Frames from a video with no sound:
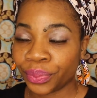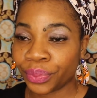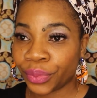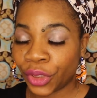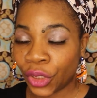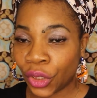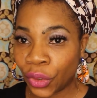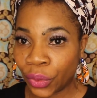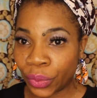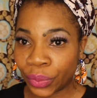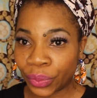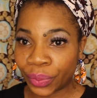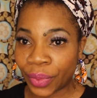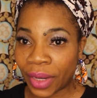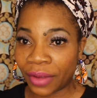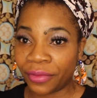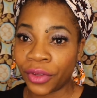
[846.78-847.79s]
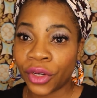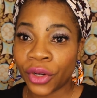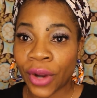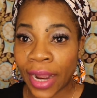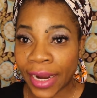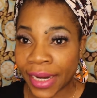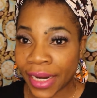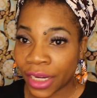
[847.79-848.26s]
you know, video
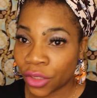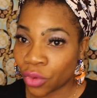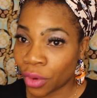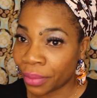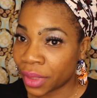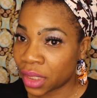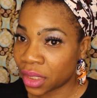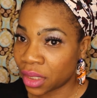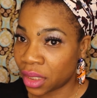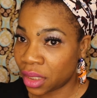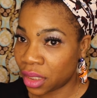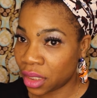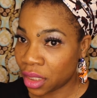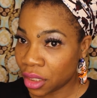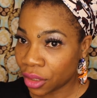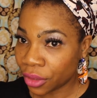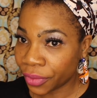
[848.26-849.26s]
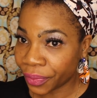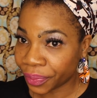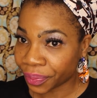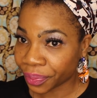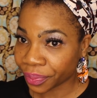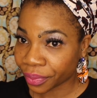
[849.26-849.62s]
ideas you want me to do,